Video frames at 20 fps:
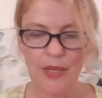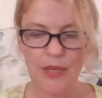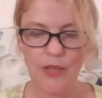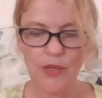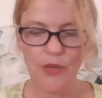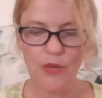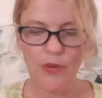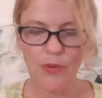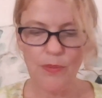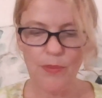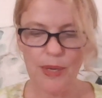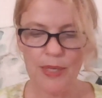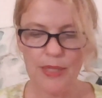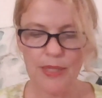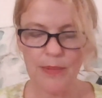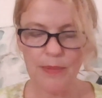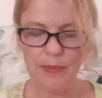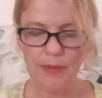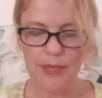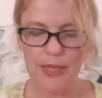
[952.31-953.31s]
You
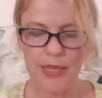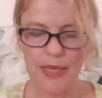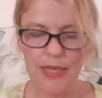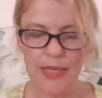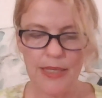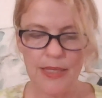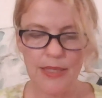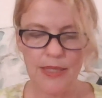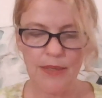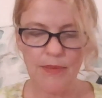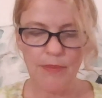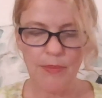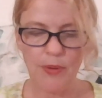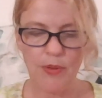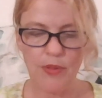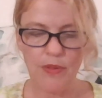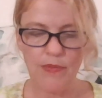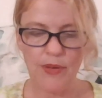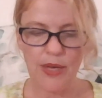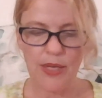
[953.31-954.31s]
must please
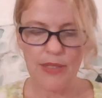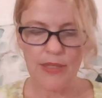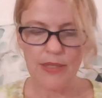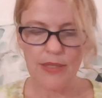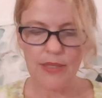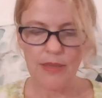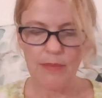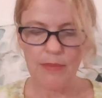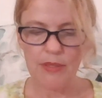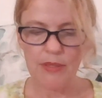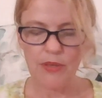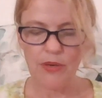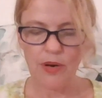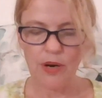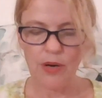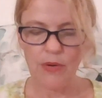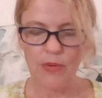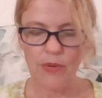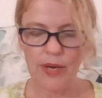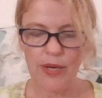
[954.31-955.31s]
both of us, Mr.
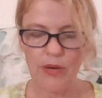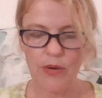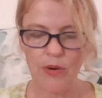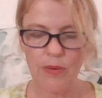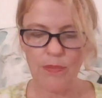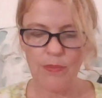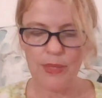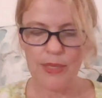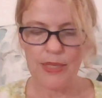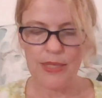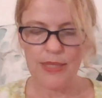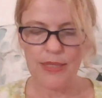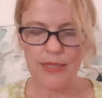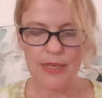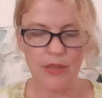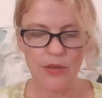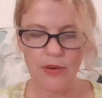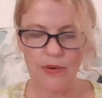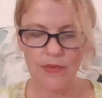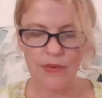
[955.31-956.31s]
Hartright, or please
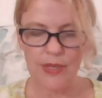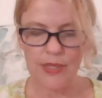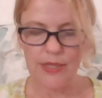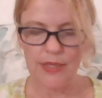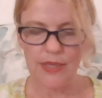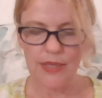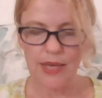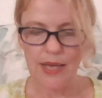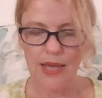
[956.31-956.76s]
neither of us,